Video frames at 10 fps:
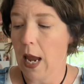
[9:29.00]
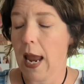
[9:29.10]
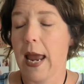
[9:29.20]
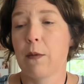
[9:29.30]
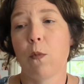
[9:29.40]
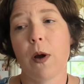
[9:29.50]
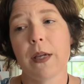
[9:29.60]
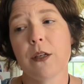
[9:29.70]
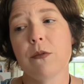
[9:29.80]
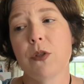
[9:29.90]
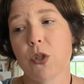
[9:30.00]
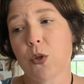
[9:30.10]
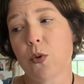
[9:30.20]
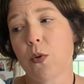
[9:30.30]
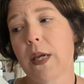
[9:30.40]
And what you
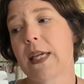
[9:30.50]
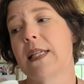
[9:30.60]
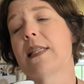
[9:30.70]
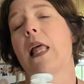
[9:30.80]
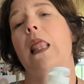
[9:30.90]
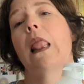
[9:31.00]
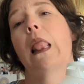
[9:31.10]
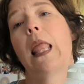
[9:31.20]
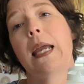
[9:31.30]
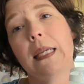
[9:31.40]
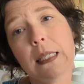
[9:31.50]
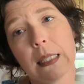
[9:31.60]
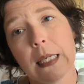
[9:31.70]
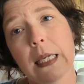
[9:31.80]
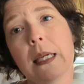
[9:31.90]
do is
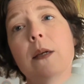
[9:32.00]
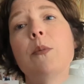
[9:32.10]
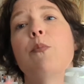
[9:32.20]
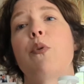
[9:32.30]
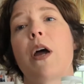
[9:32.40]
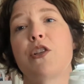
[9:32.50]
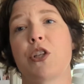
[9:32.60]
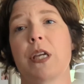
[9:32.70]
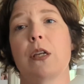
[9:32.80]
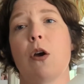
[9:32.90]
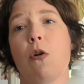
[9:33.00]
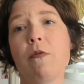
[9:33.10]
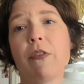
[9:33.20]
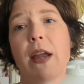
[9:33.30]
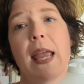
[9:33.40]
lightly brush it
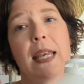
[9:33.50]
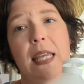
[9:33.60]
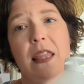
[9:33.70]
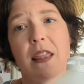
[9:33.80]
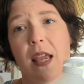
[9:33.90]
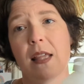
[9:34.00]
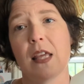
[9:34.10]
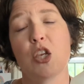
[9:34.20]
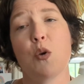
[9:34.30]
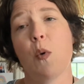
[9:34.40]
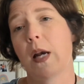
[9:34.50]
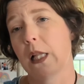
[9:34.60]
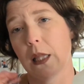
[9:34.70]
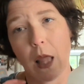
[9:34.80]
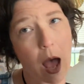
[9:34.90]
over anything that you want to
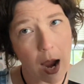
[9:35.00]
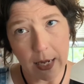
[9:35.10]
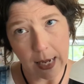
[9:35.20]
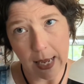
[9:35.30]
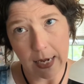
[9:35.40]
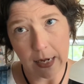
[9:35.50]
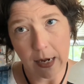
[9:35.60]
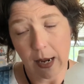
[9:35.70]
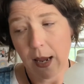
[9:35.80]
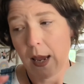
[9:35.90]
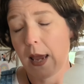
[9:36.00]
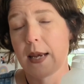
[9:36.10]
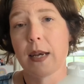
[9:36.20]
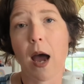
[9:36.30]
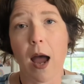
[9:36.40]
lock in
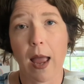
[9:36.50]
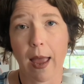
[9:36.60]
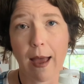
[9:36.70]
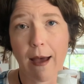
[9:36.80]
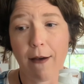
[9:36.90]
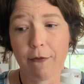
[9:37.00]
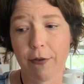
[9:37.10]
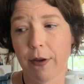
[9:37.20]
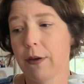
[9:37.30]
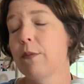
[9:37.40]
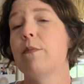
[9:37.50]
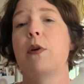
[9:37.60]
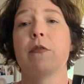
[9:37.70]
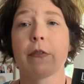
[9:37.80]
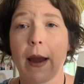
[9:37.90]
and not have
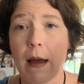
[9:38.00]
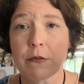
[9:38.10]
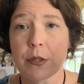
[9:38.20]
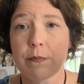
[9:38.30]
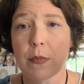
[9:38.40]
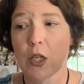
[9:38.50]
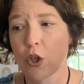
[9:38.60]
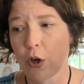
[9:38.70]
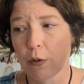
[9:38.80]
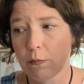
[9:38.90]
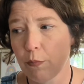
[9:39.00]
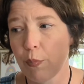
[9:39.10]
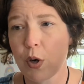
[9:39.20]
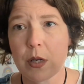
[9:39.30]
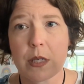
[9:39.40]
move around in your
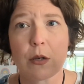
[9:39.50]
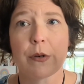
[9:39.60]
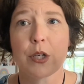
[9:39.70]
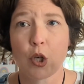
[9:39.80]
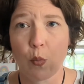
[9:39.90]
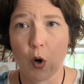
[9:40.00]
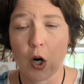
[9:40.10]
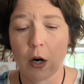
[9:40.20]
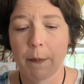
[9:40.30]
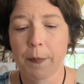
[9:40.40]
books or in your work.